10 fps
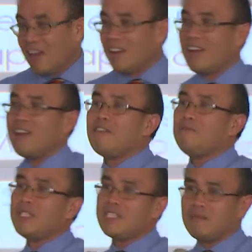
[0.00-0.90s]
there
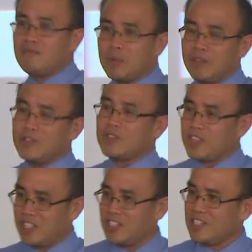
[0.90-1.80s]
have been some previous
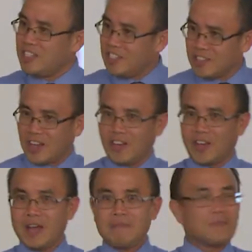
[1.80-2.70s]
research in this
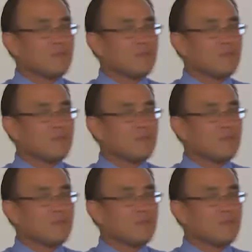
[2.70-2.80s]
area.